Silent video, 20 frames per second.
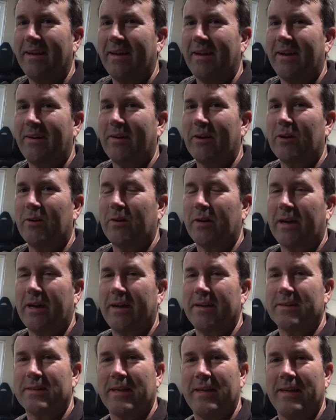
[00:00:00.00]
Here we go,
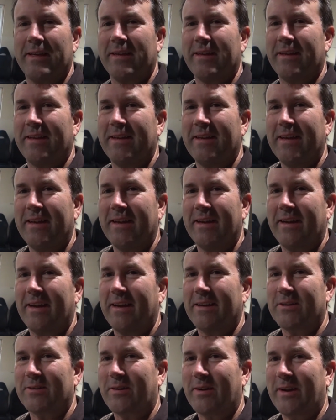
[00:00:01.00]
guys.
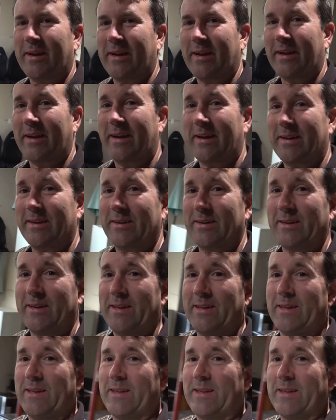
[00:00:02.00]
That's right, I got